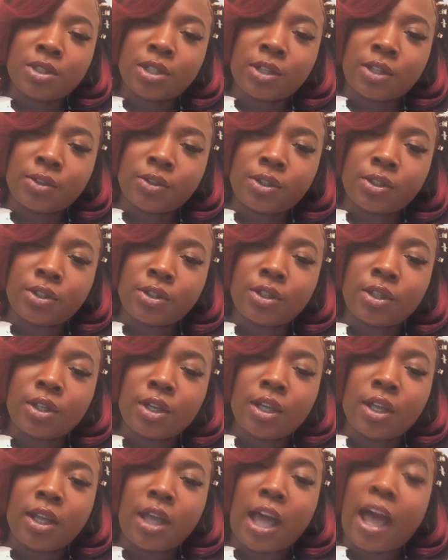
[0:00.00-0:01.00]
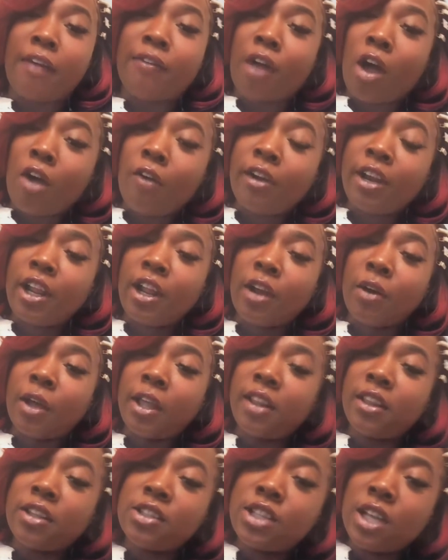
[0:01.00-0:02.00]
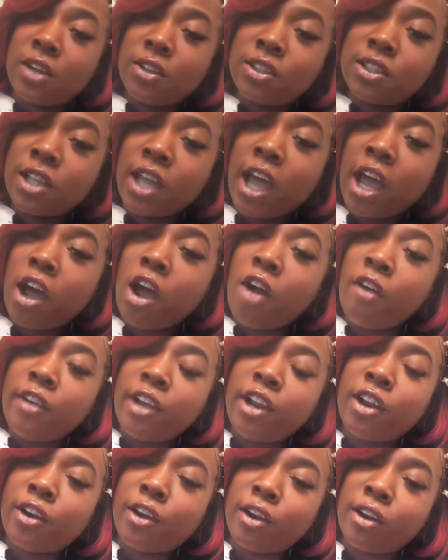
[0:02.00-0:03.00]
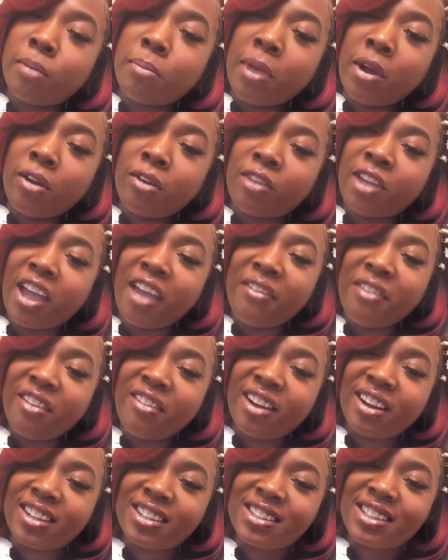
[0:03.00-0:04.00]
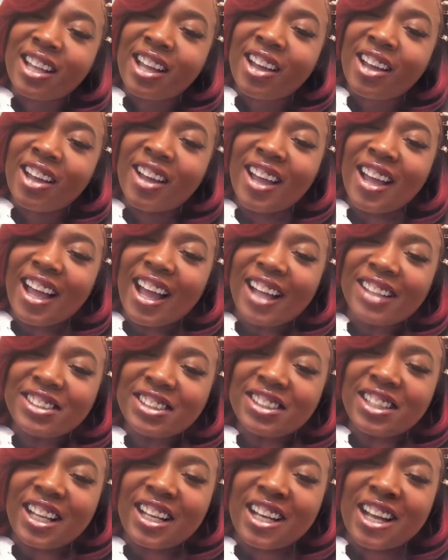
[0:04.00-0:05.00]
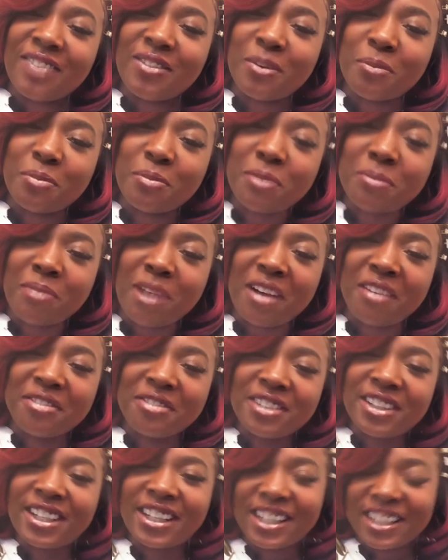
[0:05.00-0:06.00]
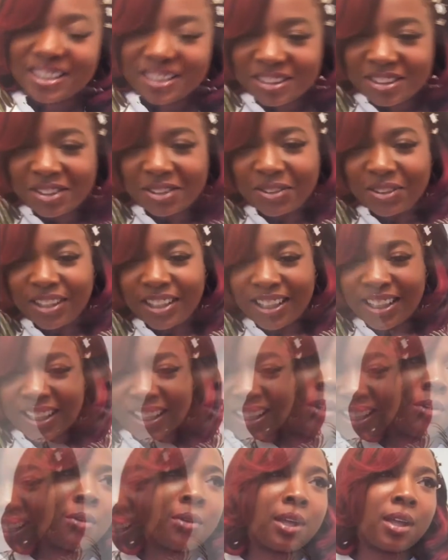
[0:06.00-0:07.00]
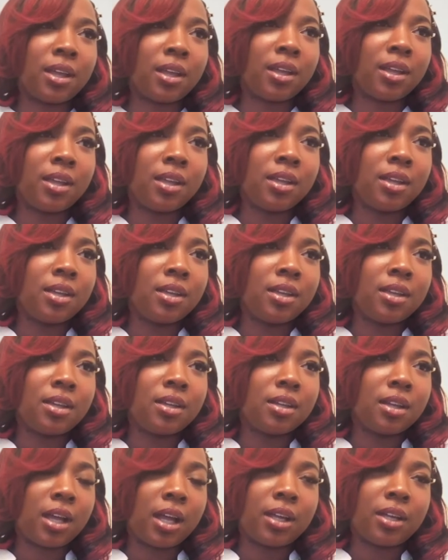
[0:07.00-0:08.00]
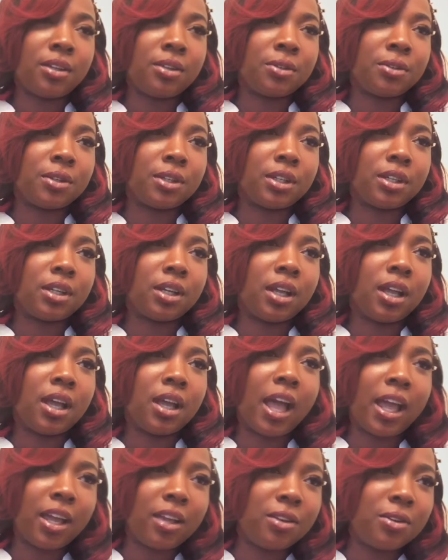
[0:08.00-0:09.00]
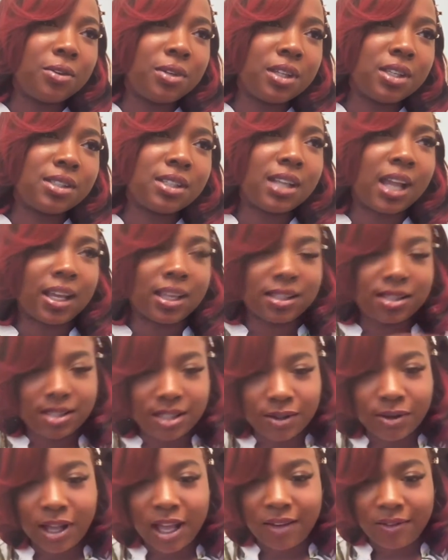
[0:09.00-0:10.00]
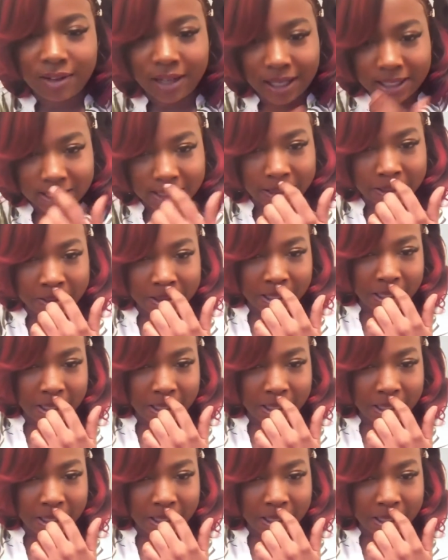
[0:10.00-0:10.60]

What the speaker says: shelter. I've already, in the shelter, I already heard about Cat and Reconcile. I just ain't never put my foot into it. I'm like, okay, I can do it. I can do this, and I can still have a nighttime